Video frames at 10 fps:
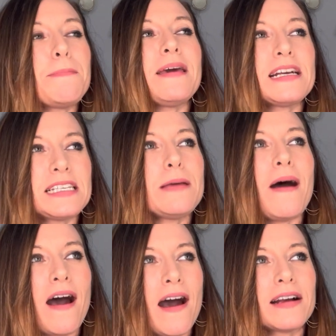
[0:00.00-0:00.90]
Pixie
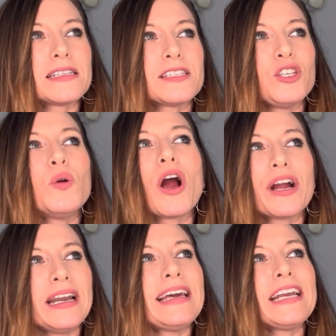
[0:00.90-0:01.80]
Box, you are
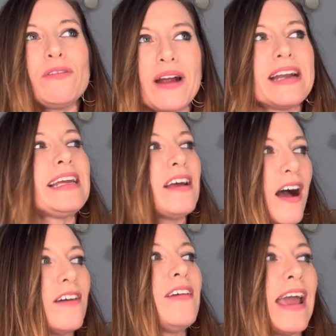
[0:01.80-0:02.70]
gonna get a rating
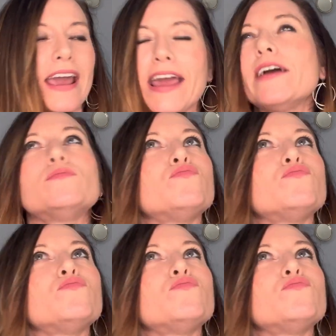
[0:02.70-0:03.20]
of a